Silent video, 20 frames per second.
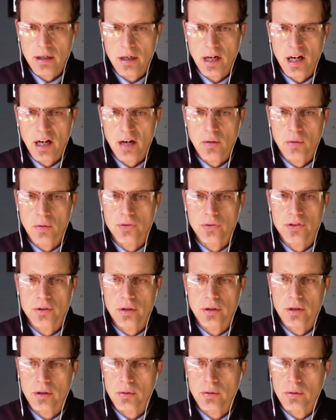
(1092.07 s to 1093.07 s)

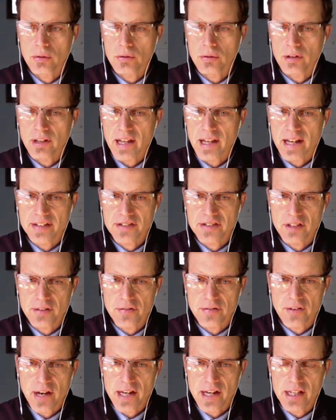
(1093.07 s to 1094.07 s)
We'll relax on
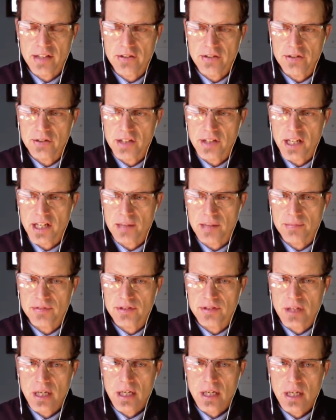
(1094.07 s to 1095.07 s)
Friday and do games.